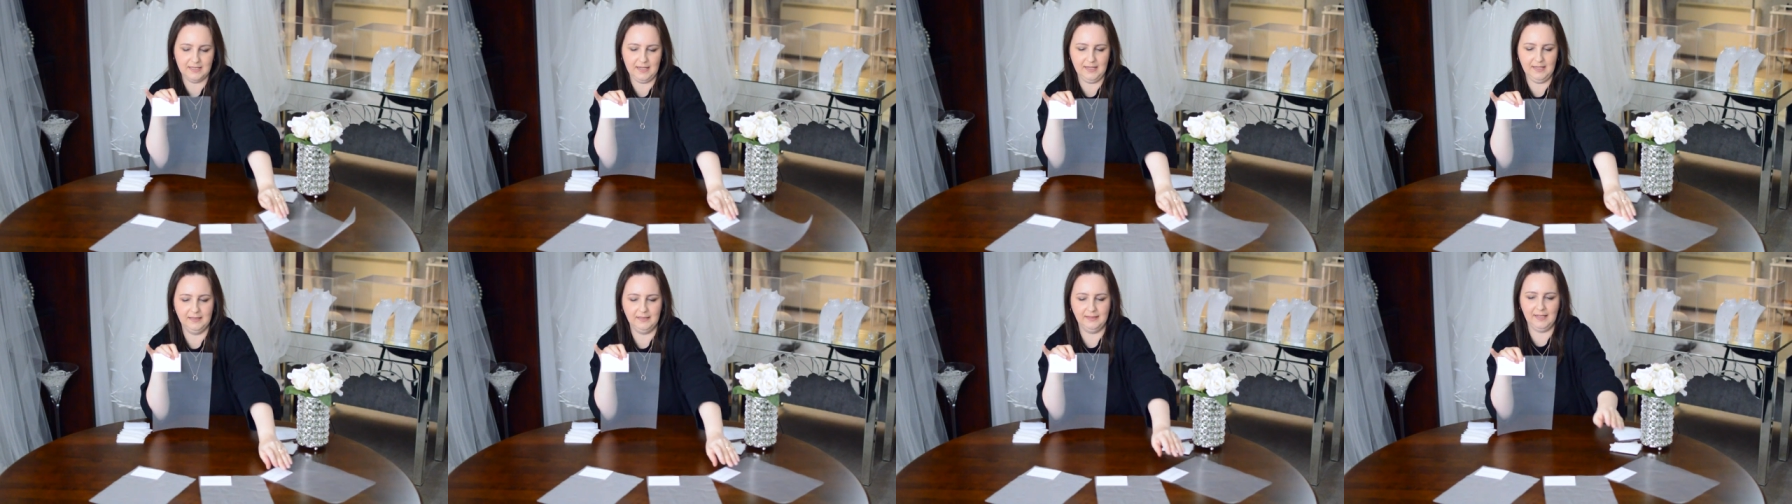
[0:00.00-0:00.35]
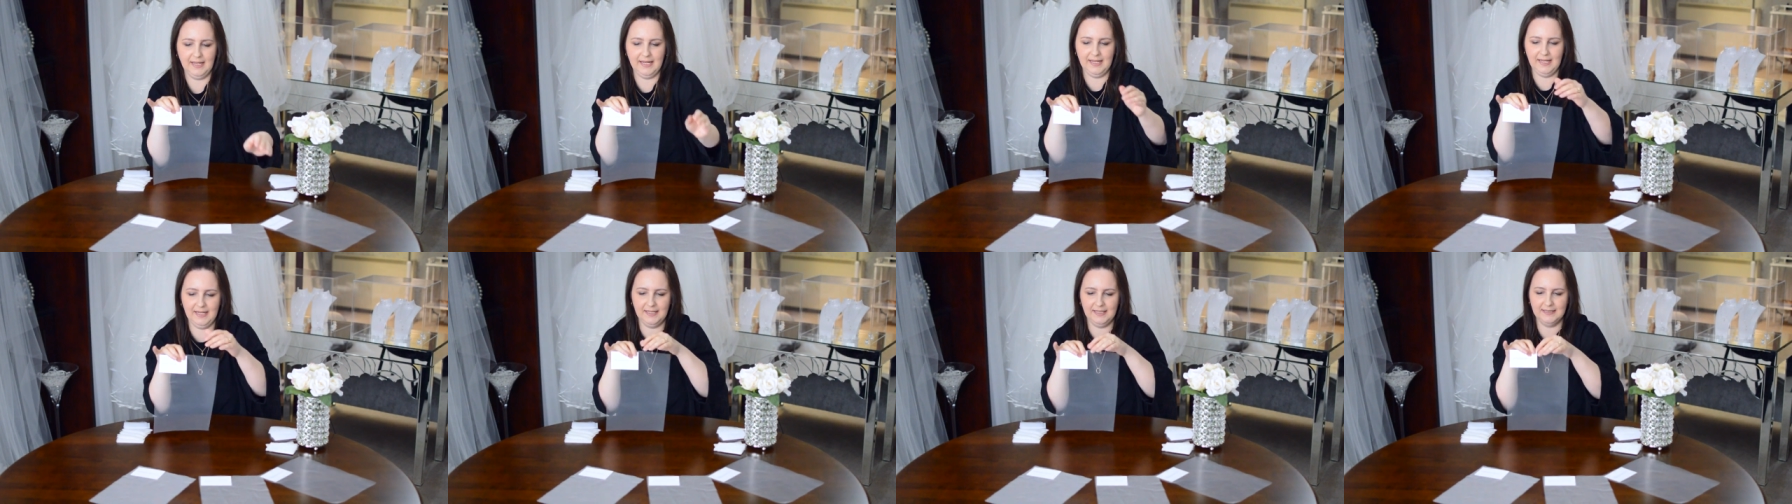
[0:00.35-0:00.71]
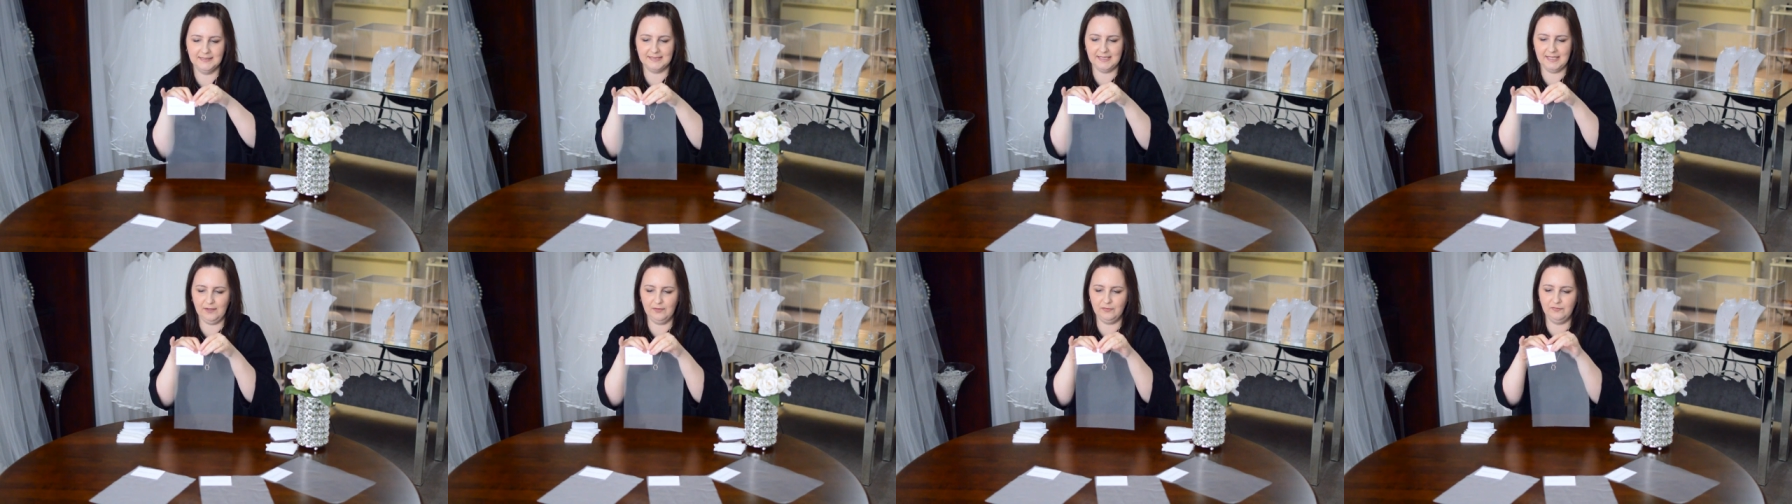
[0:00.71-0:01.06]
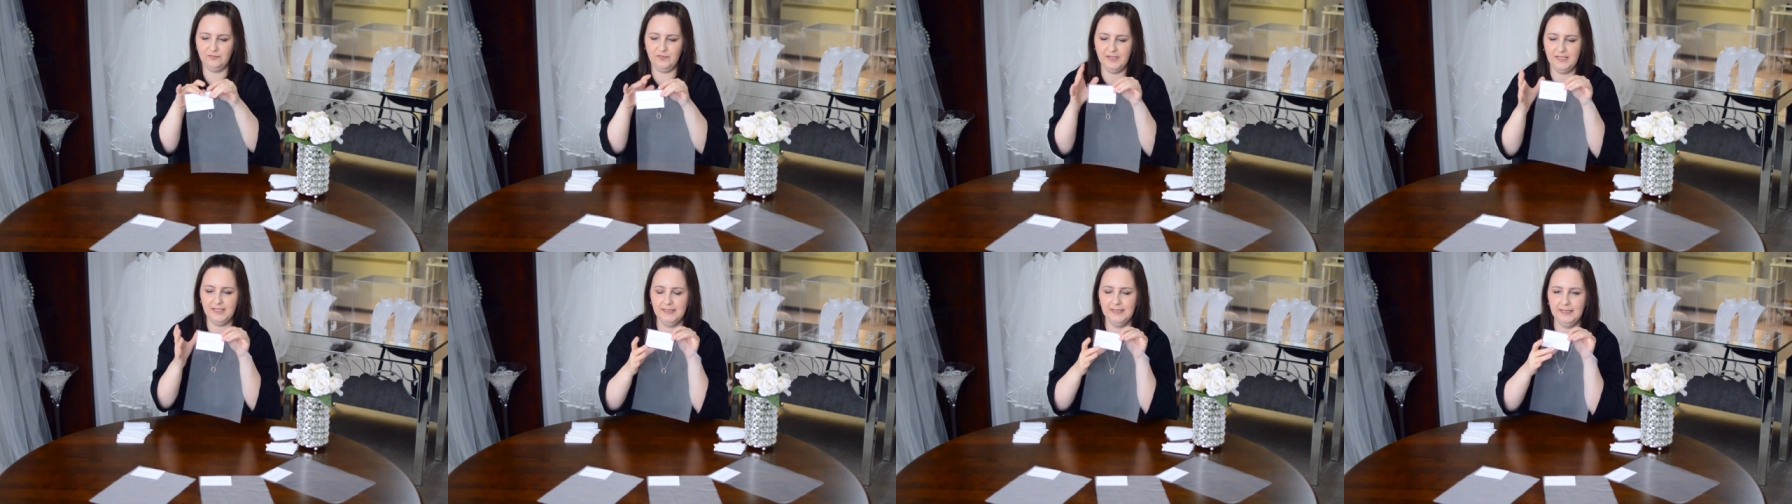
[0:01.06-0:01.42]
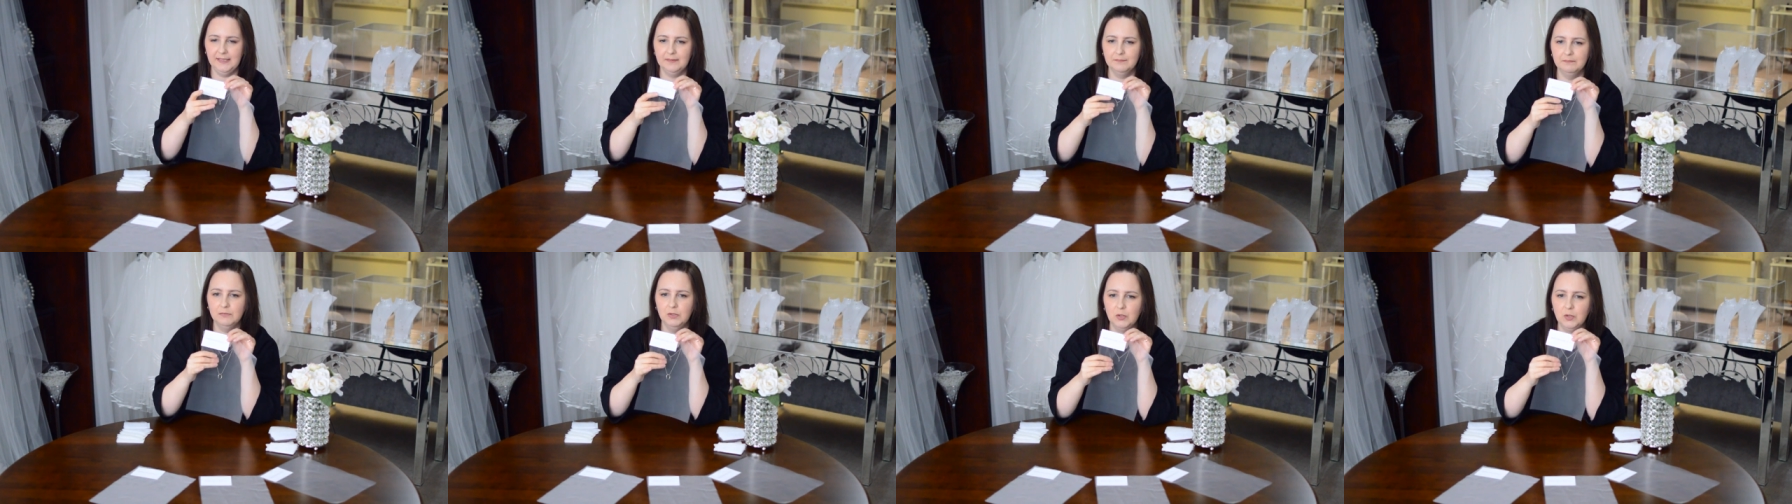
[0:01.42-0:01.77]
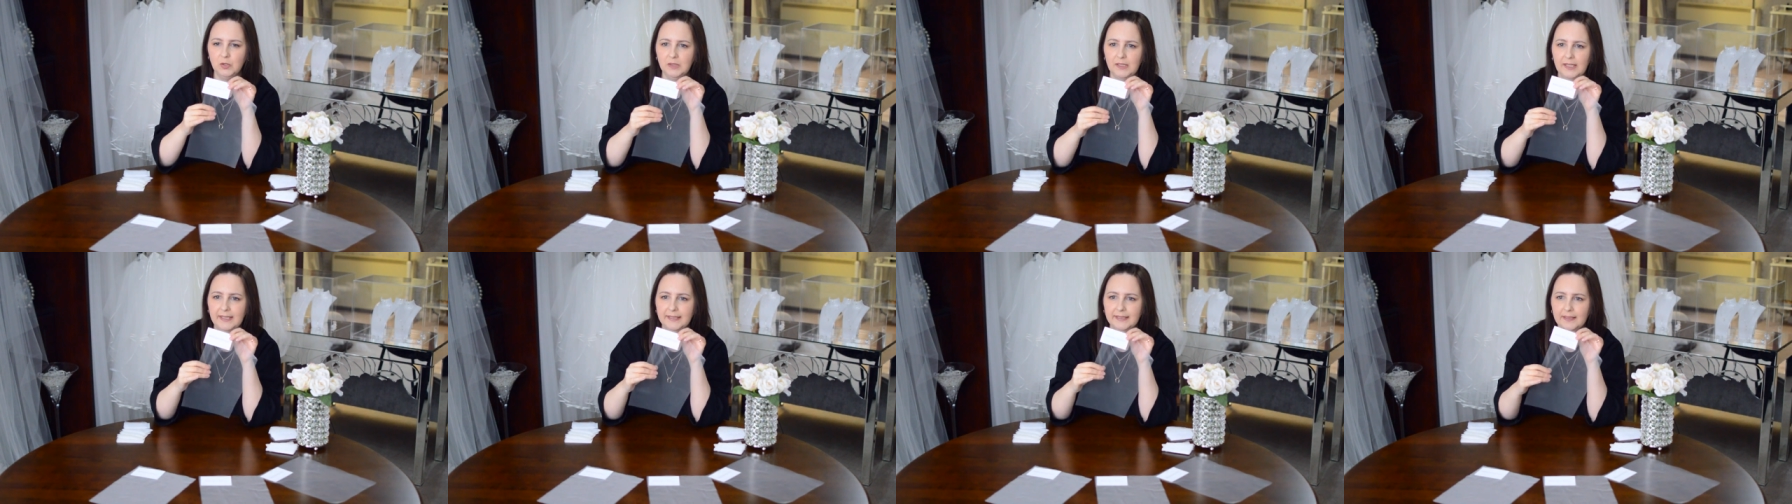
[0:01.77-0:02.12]
in is it feeling more
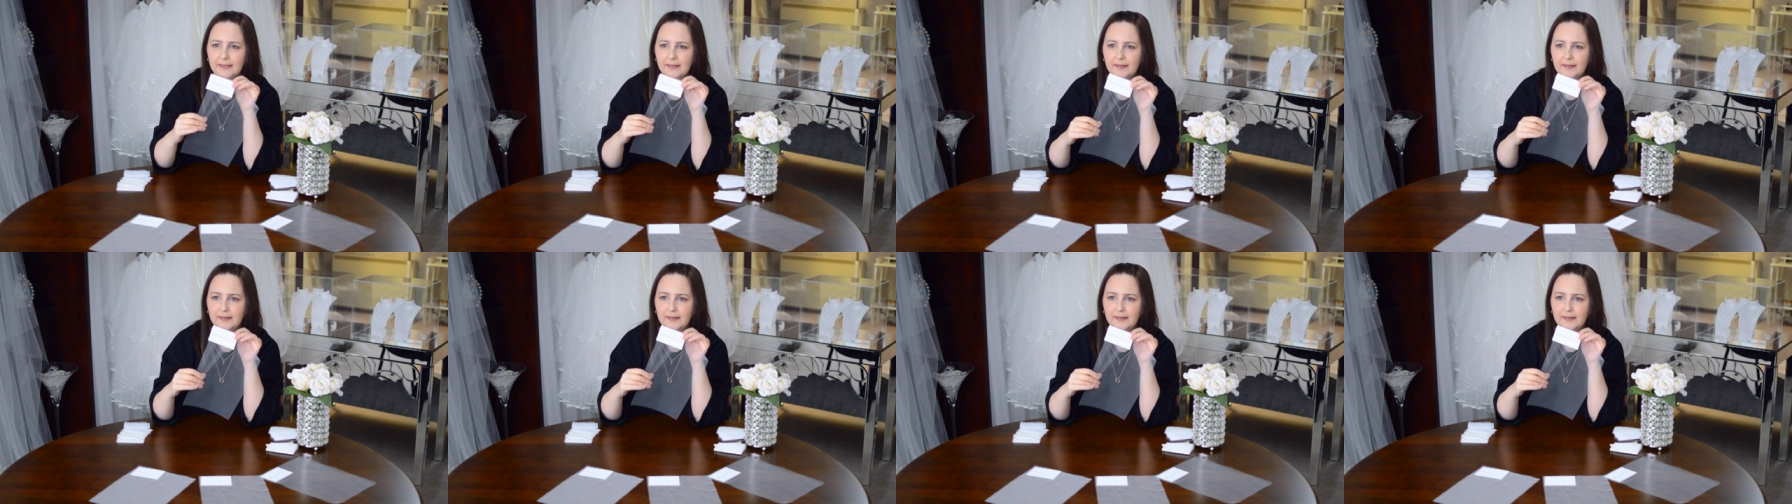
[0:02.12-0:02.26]
like